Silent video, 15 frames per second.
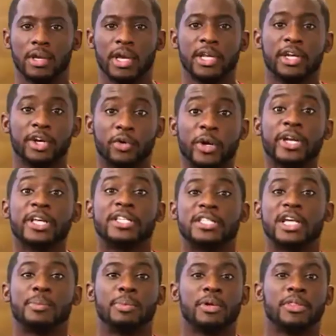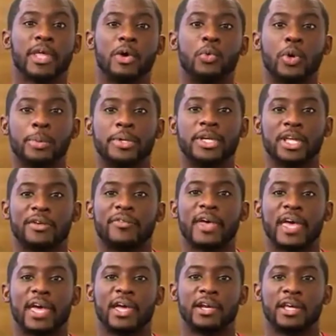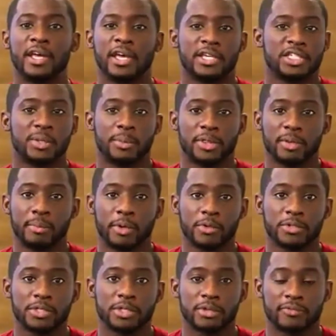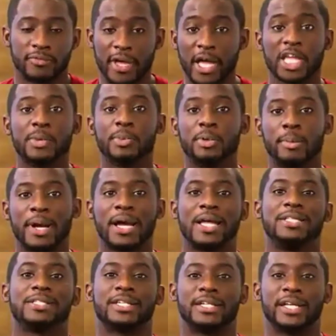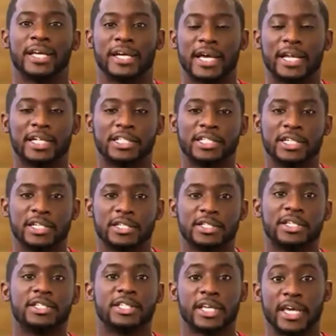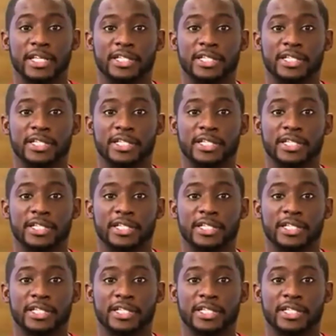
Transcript: And a great example that women have had some of the most valuable minds in technology since the